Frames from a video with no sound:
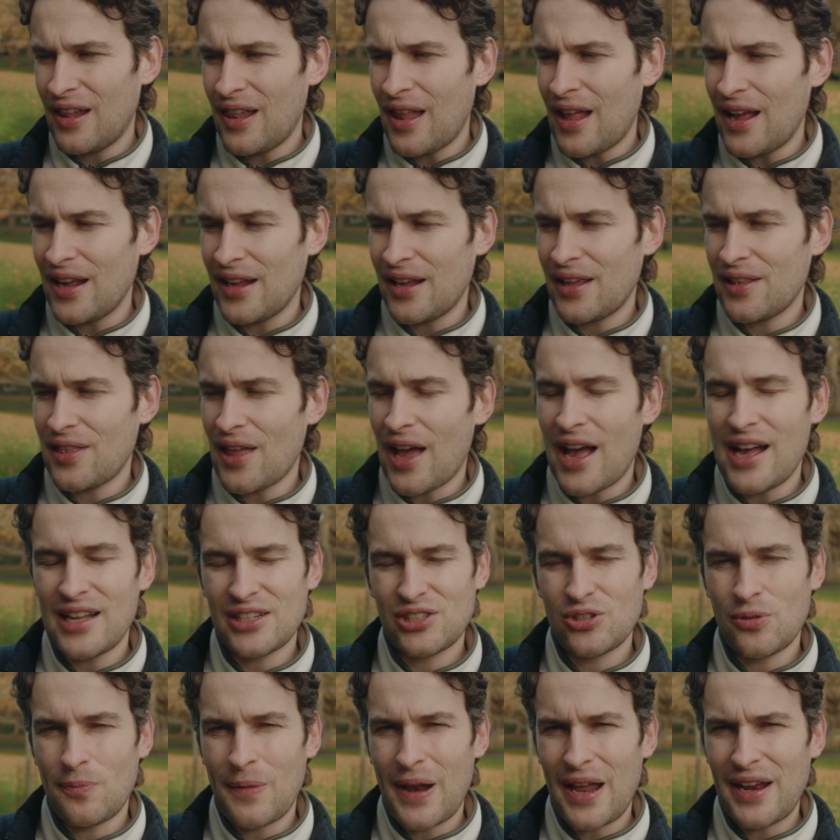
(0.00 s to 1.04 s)
like the
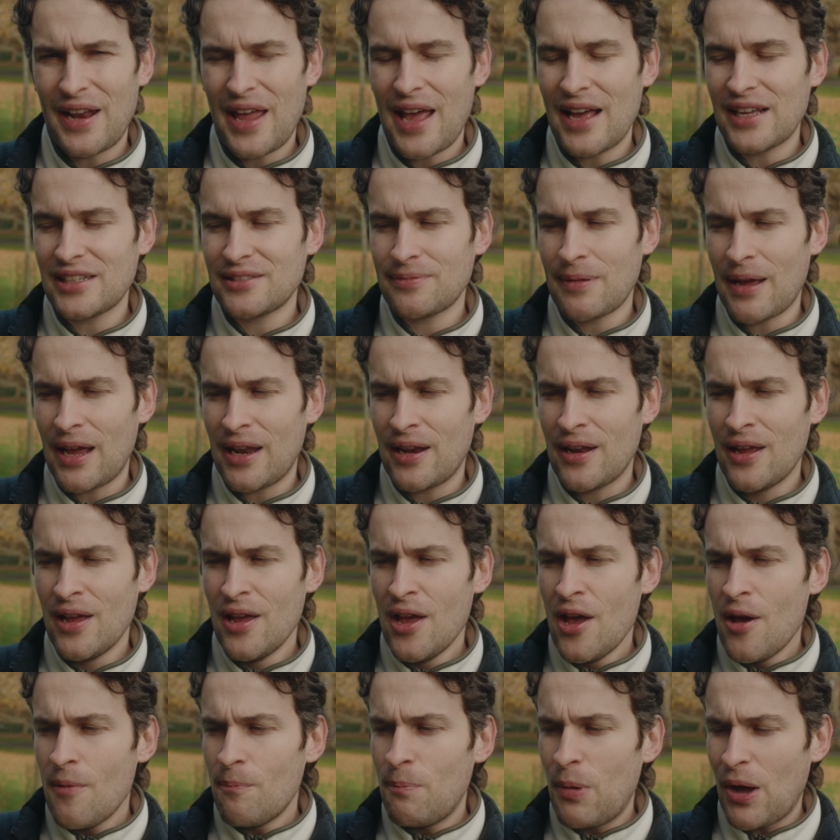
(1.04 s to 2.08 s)
Hasselblad XPAN,
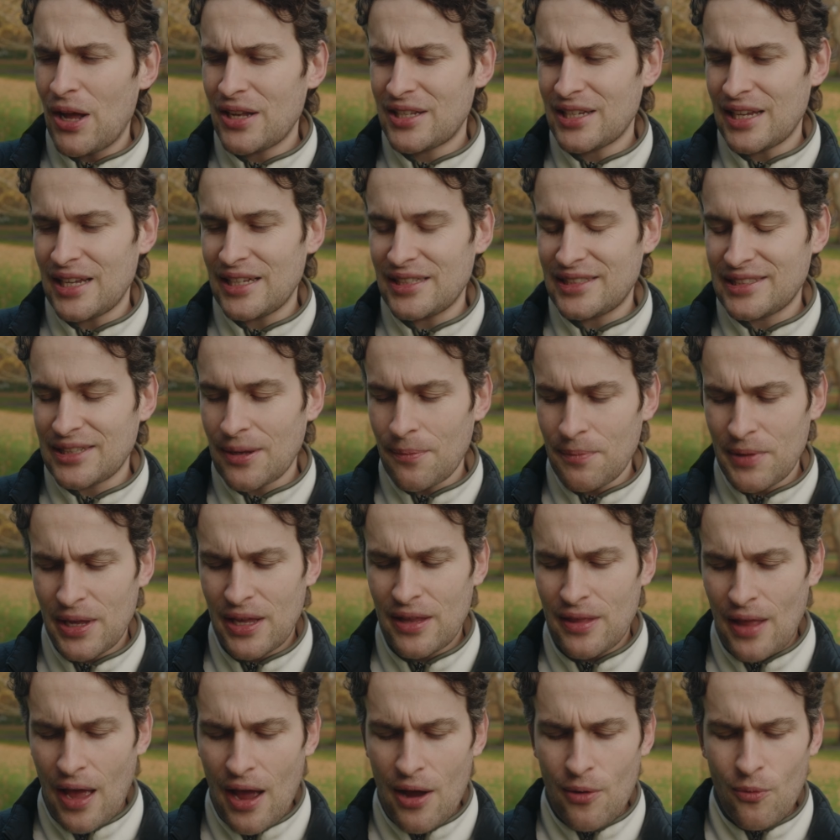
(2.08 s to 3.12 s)
but it's
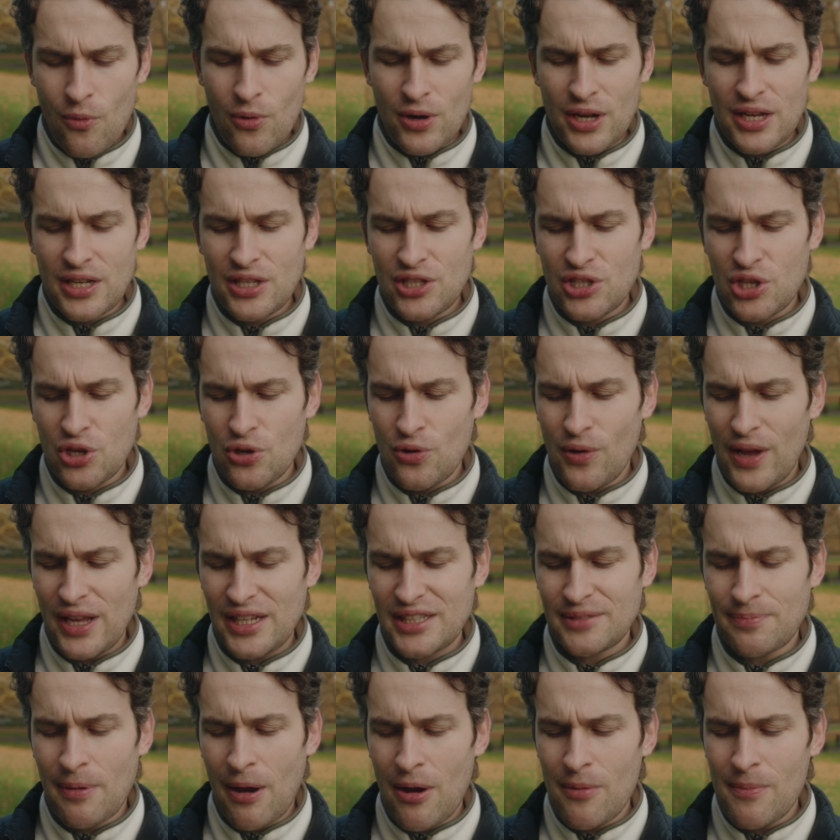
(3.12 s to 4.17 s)
something that I wanted to
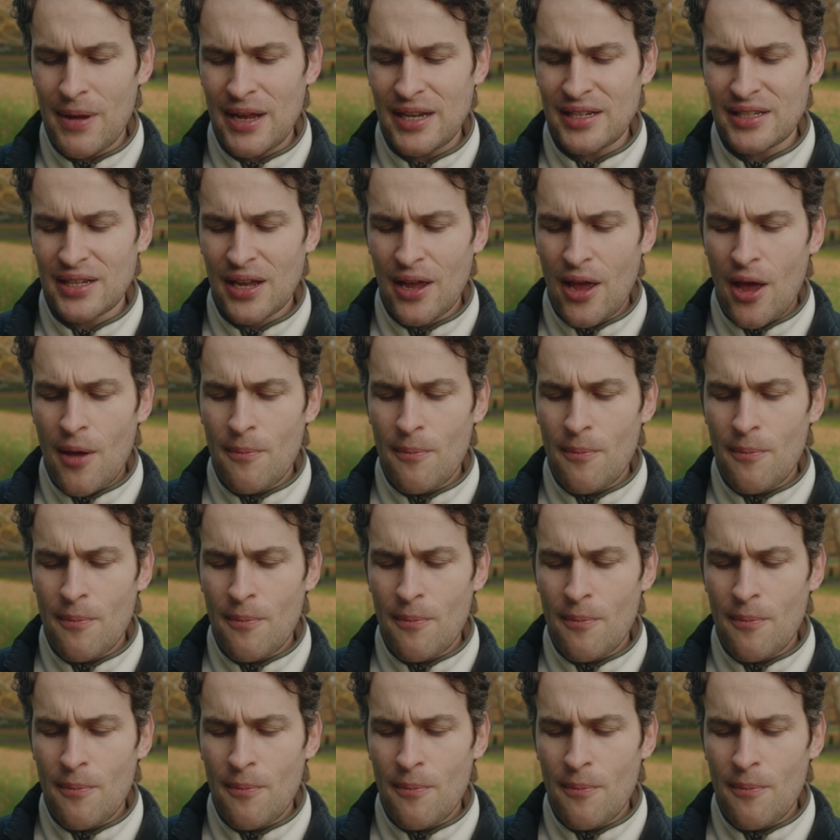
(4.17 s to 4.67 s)
experiment